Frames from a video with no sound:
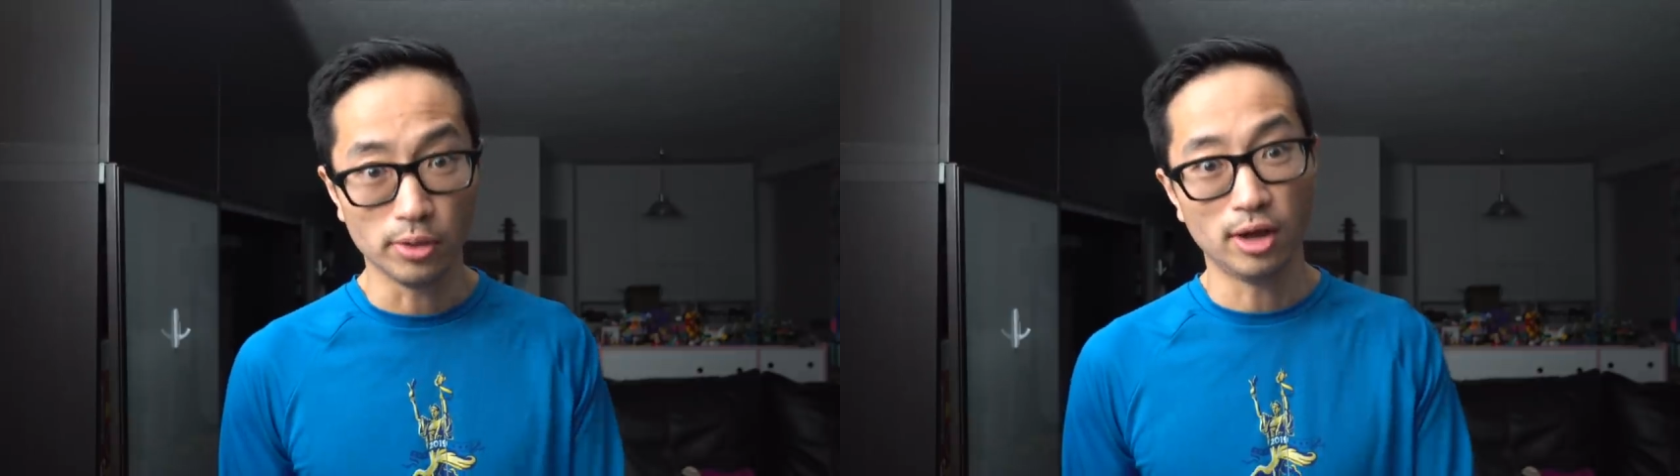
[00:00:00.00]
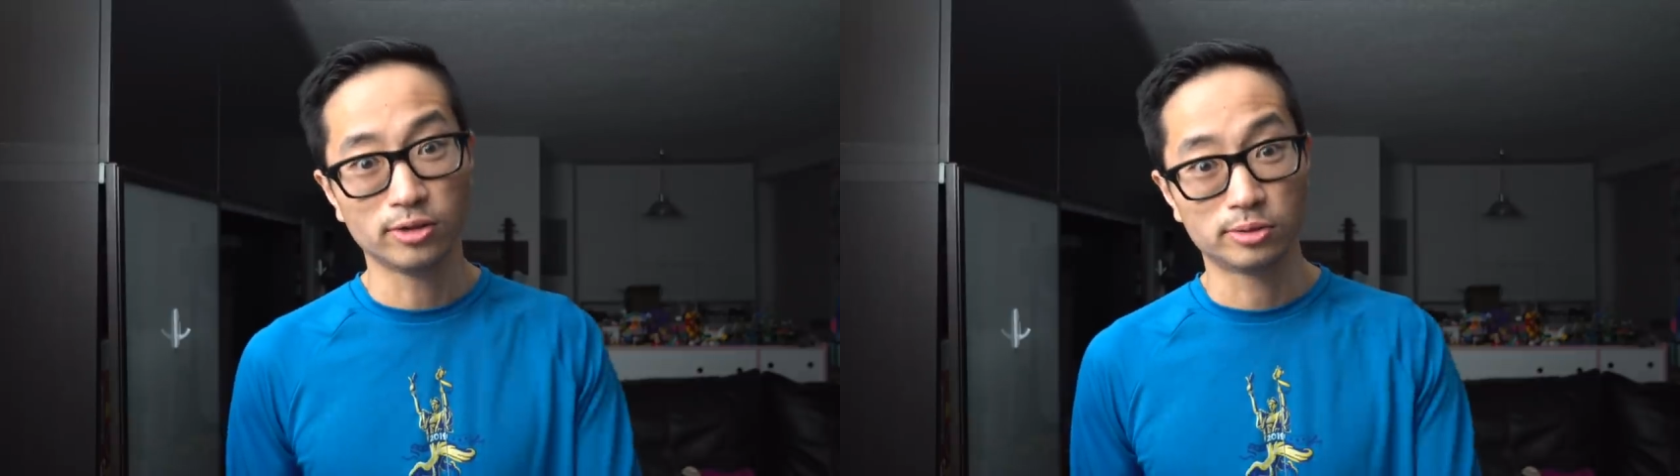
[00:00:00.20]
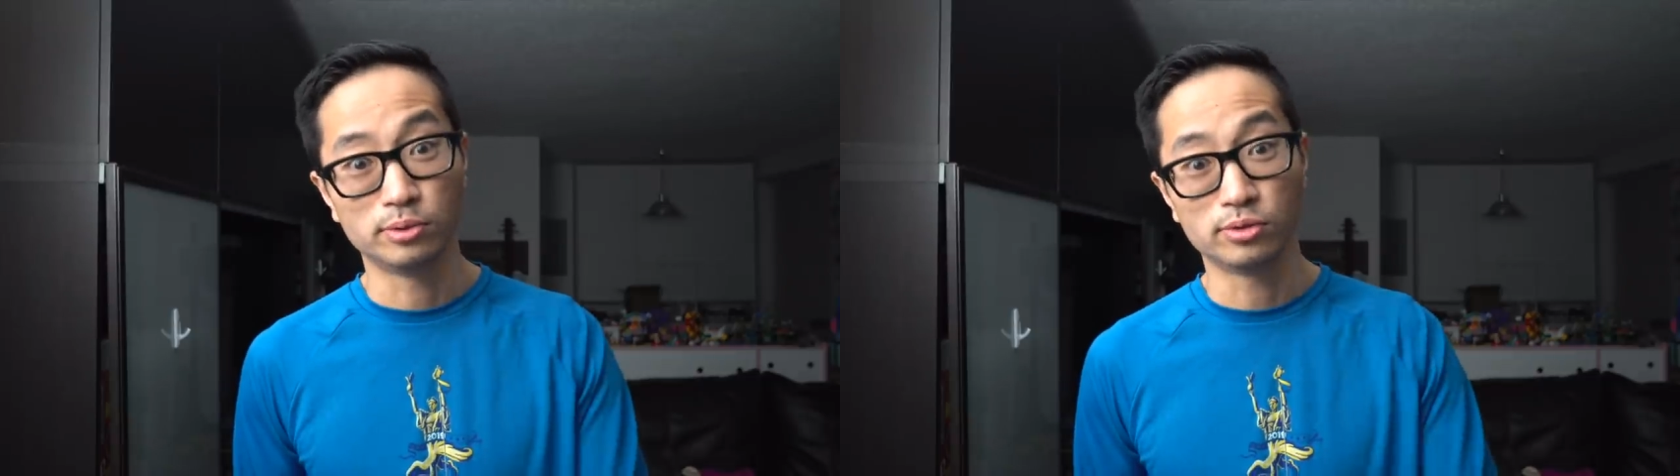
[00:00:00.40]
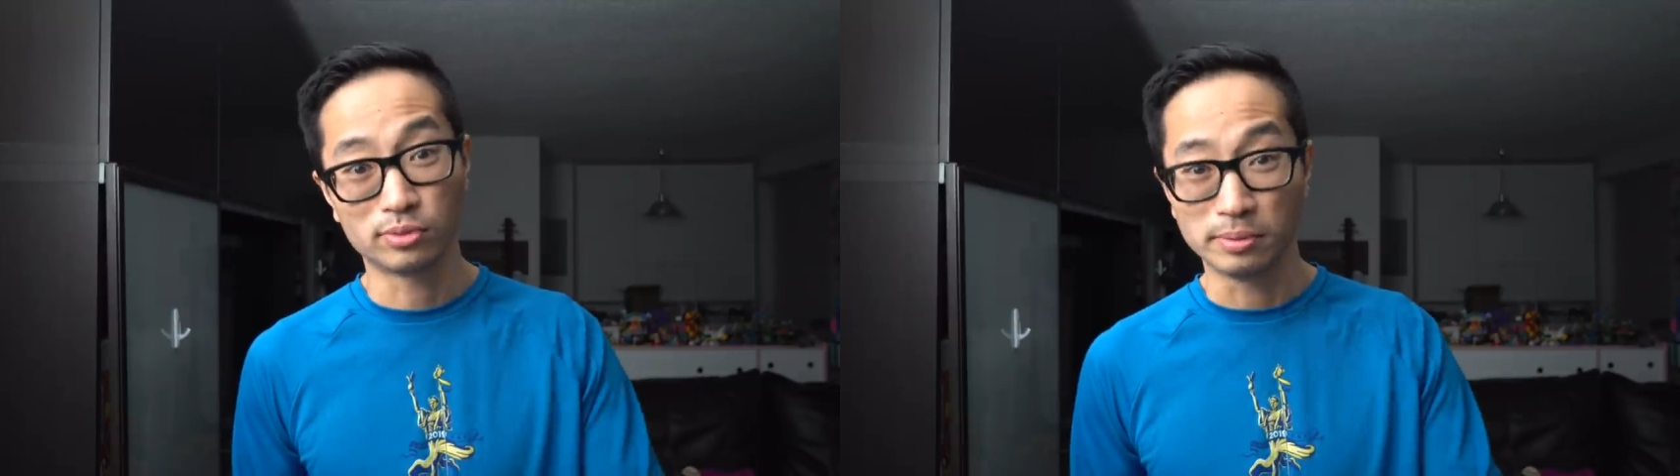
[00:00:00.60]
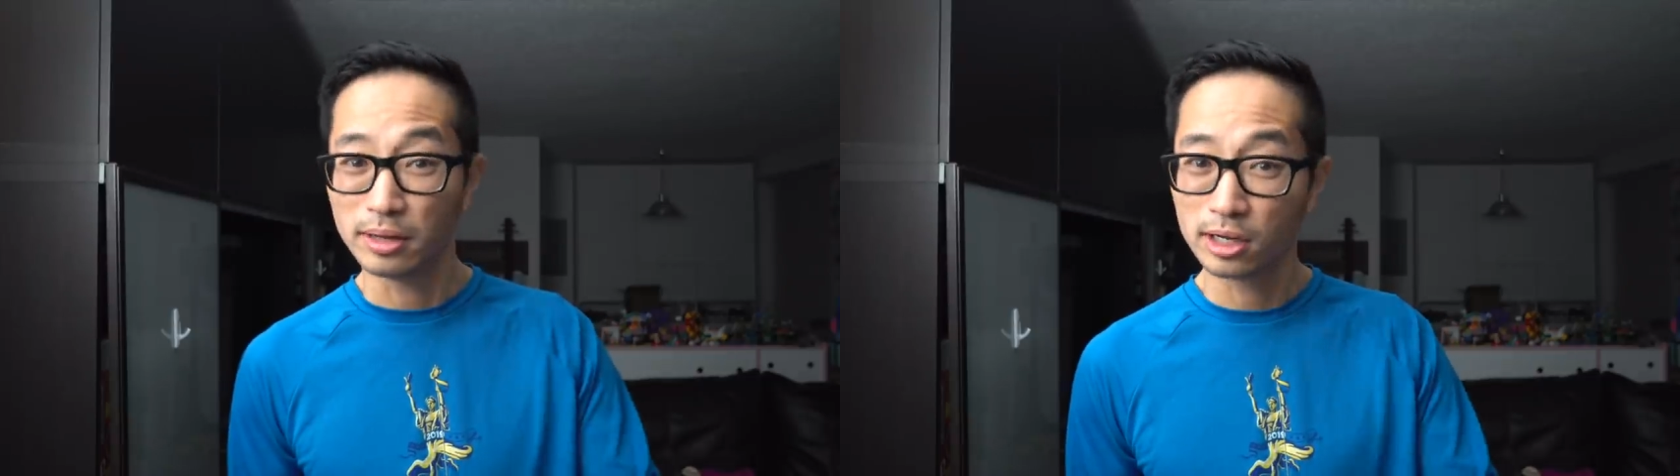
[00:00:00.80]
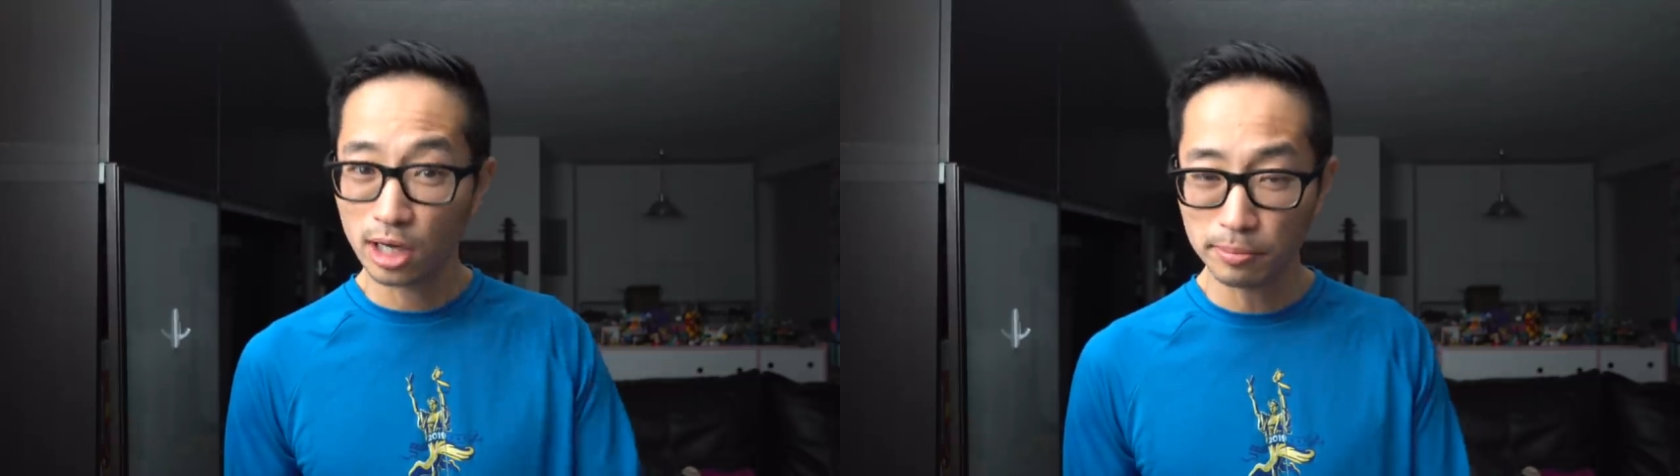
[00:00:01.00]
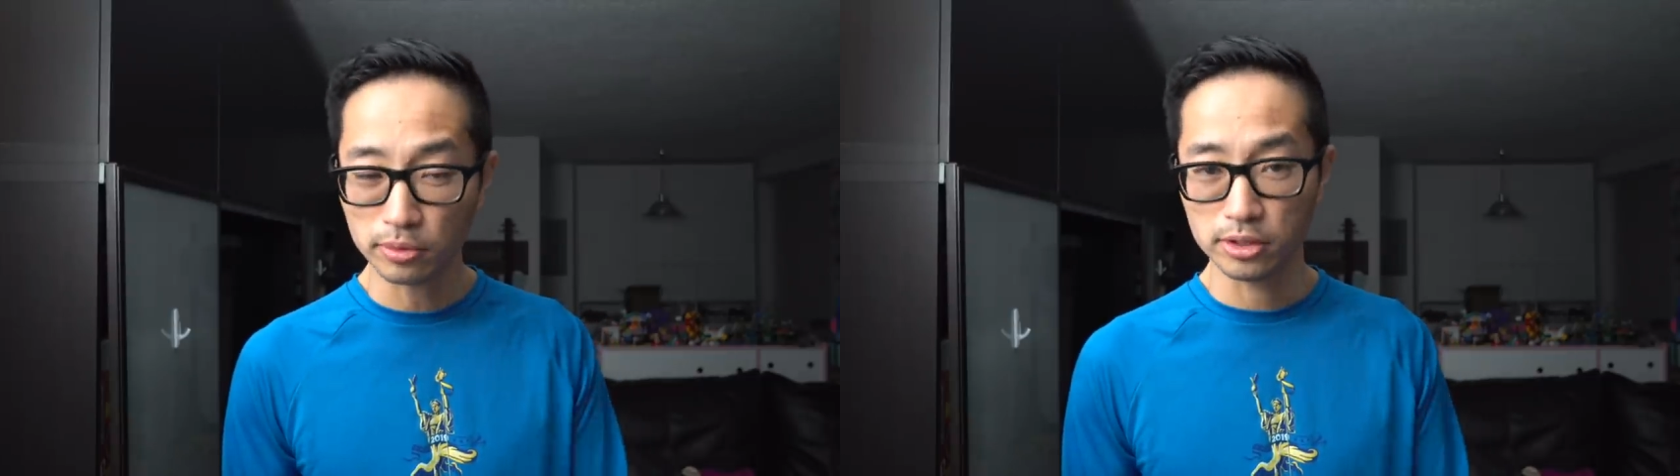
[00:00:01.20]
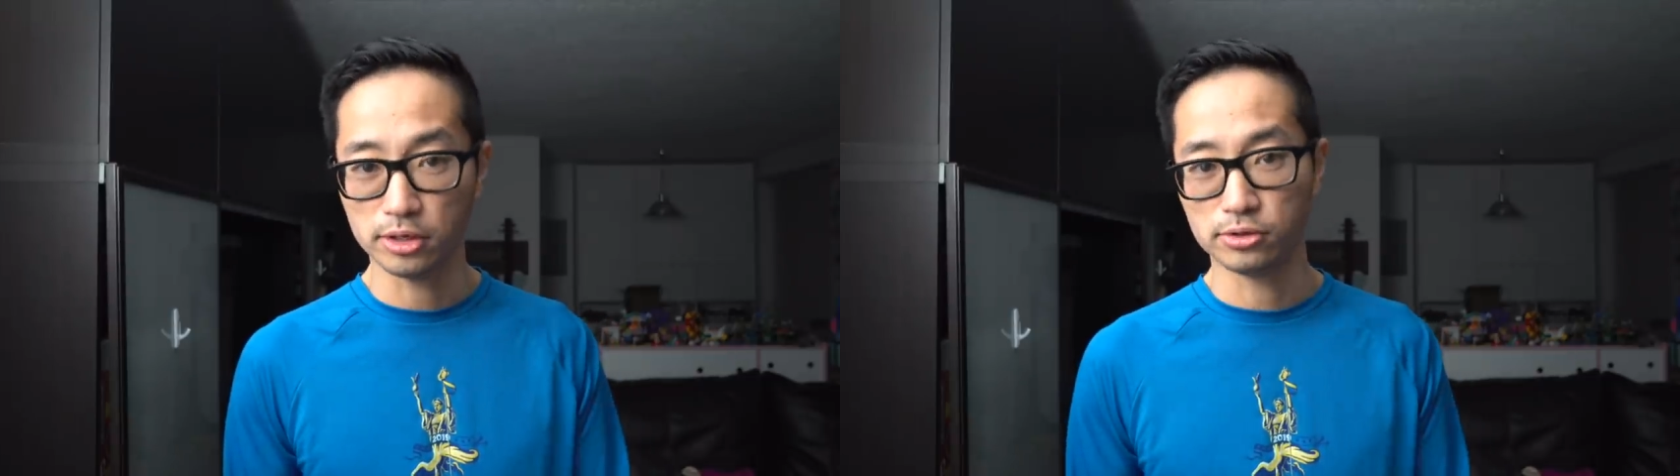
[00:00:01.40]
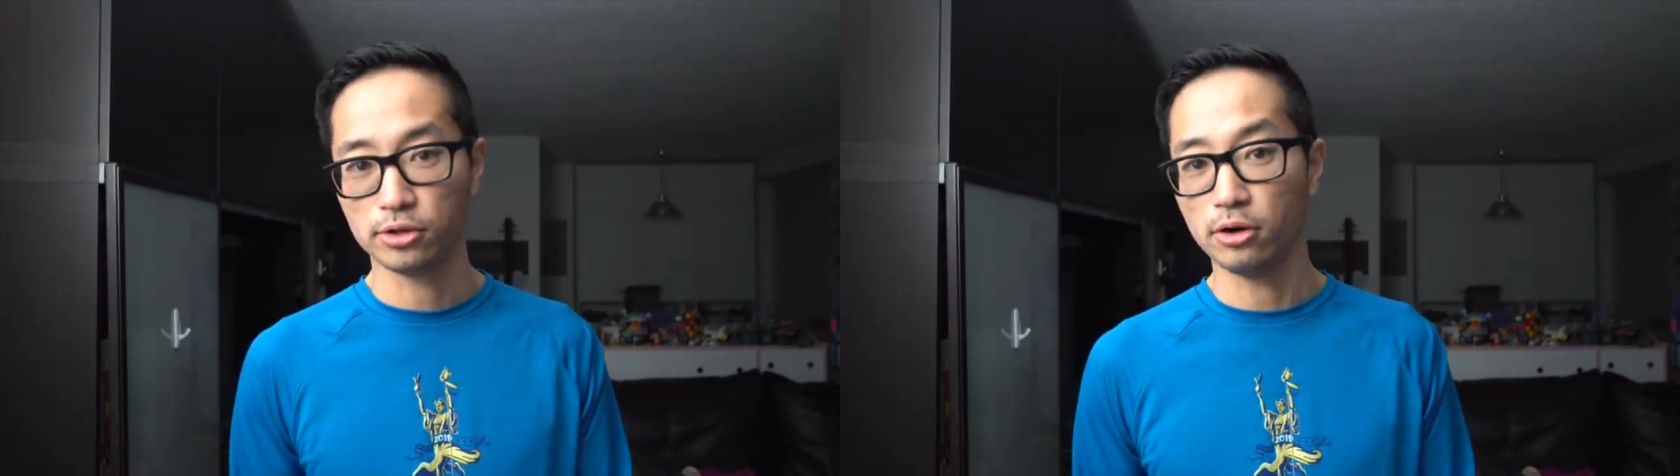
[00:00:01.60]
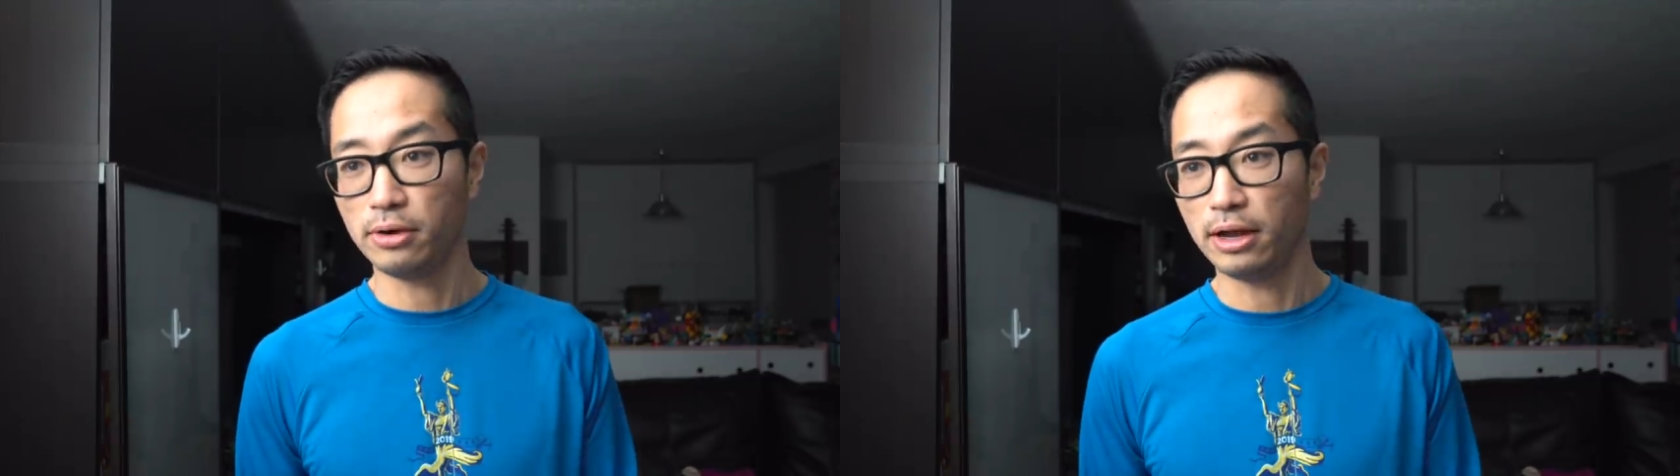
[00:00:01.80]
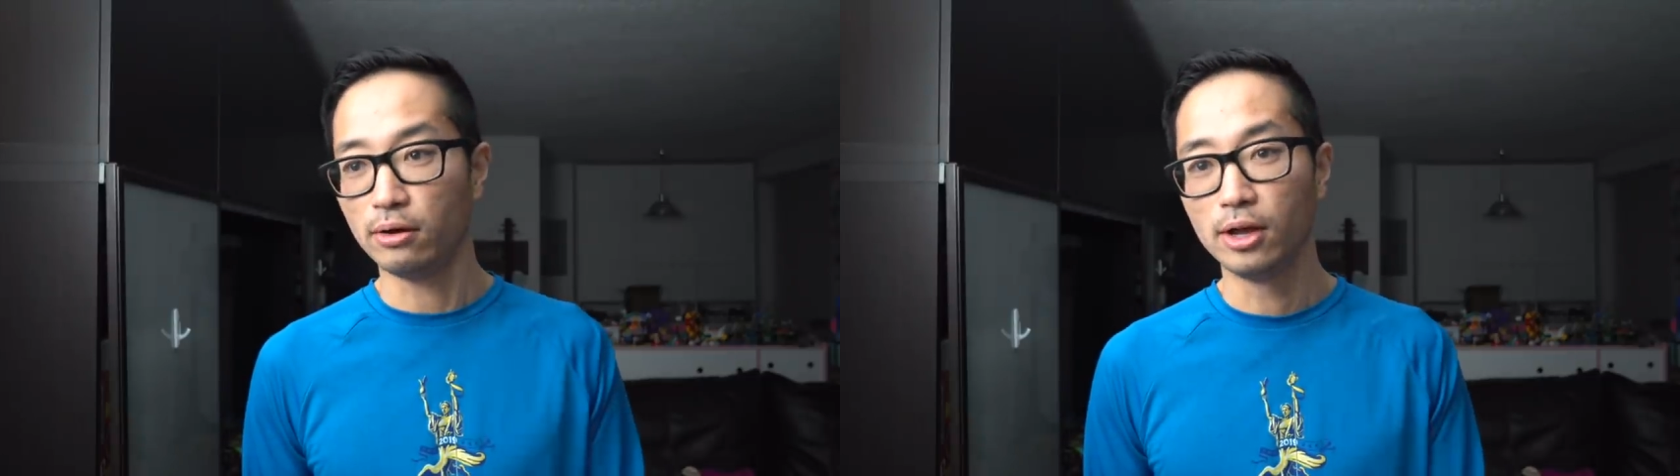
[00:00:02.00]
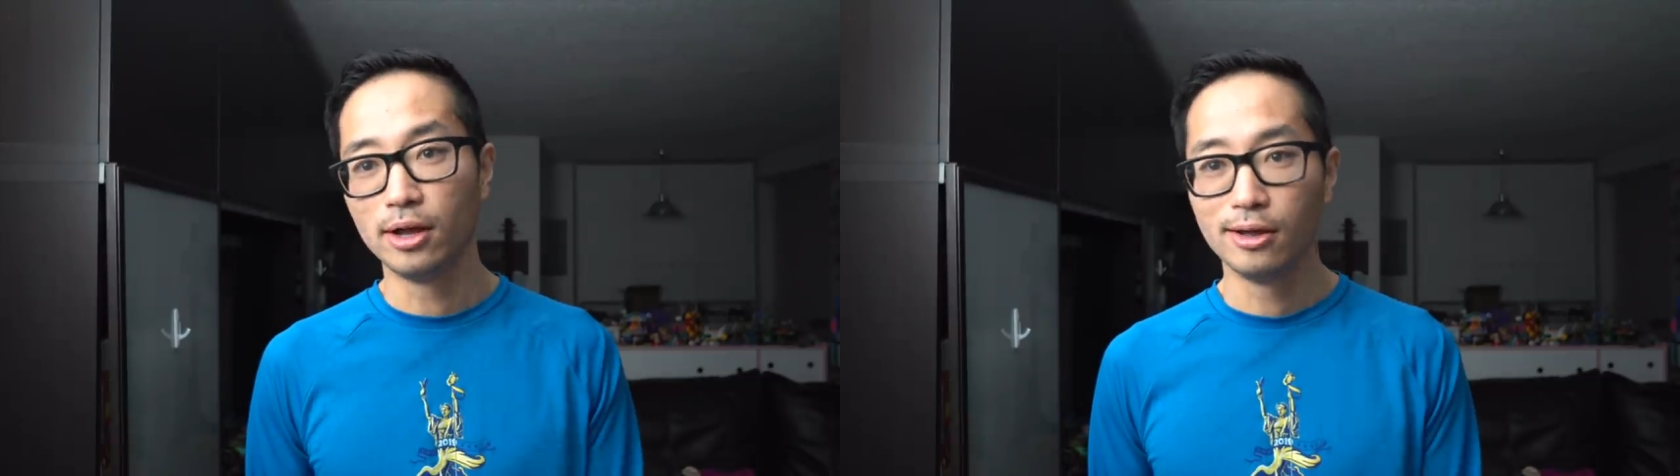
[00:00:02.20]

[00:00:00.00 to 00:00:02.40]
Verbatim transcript: the Ultra Boost from a couple of years ago now,